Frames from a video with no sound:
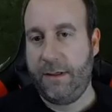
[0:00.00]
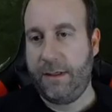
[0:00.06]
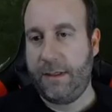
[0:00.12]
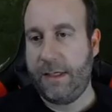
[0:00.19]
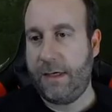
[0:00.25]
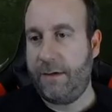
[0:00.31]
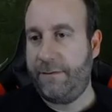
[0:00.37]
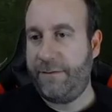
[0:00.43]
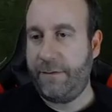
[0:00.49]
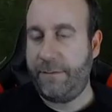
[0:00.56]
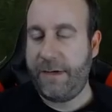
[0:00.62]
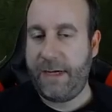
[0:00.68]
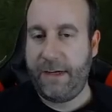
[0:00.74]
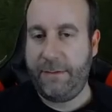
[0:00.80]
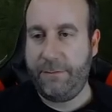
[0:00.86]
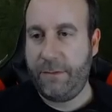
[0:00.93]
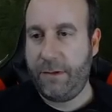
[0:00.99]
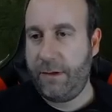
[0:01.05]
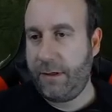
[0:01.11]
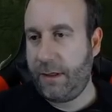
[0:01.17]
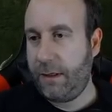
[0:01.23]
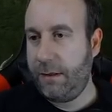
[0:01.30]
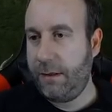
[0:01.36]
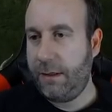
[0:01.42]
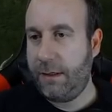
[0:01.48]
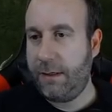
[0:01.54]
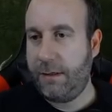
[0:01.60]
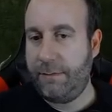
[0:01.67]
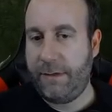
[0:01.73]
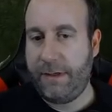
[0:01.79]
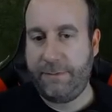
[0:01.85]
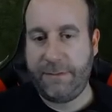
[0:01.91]
Now for my merc,
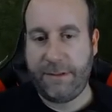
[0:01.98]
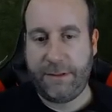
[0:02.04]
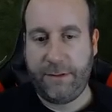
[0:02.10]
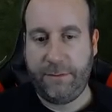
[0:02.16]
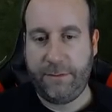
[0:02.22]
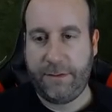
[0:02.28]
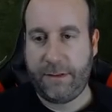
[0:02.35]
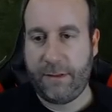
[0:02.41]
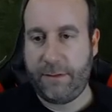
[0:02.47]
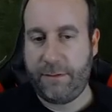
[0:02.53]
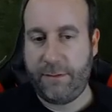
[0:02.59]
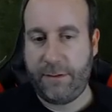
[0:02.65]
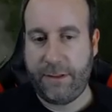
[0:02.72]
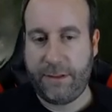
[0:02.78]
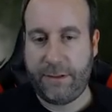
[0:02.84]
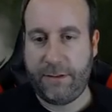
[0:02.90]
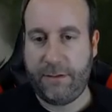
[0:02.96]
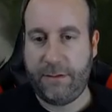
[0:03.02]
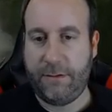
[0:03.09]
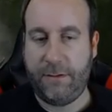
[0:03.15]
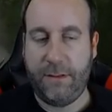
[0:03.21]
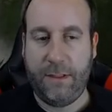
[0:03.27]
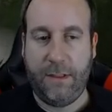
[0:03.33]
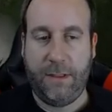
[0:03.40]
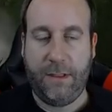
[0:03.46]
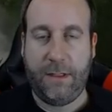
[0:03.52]
um, I'm just using a traditional